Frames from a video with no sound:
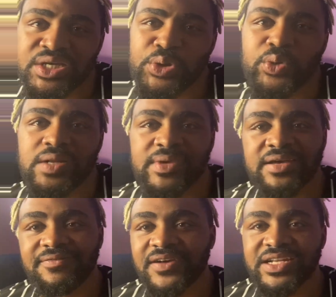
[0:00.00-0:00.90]
You want to make
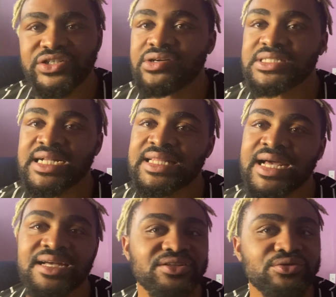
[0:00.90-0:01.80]
funny jokes like
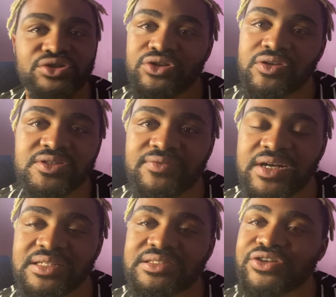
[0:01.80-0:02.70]
that? Use your close
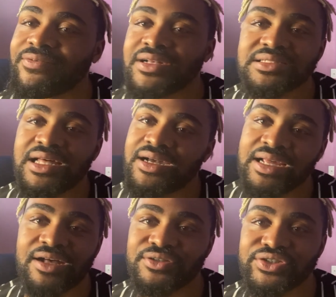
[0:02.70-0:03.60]
friends. Your friend's not going
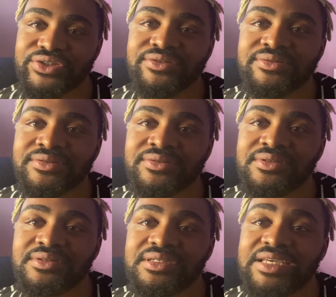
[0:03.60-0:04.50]
to out you,
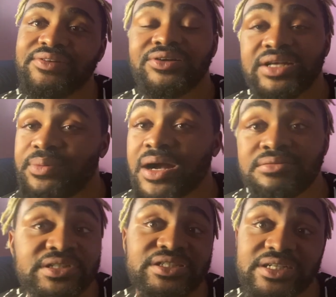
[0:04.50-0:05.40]
even though they
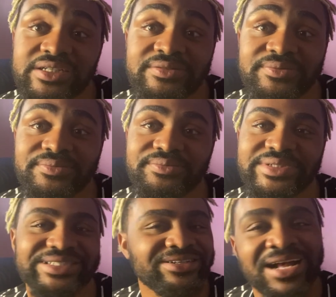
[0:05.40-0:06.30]
probably should,
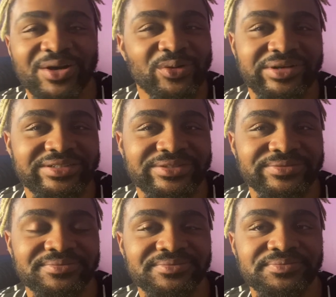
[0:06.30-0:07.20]
but they're not going to.
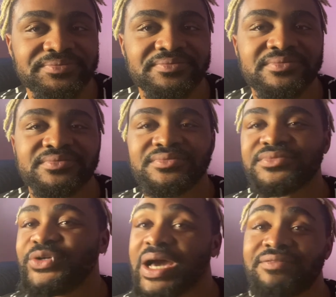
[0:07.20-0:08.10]

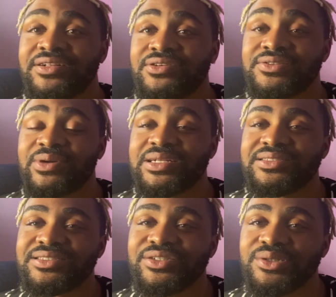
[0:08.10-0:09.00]
You have a close
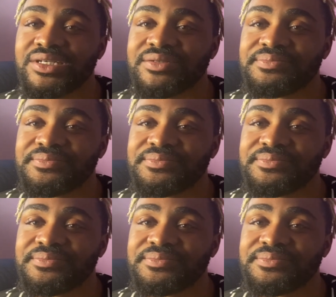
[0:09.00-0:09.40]
friends. Use it.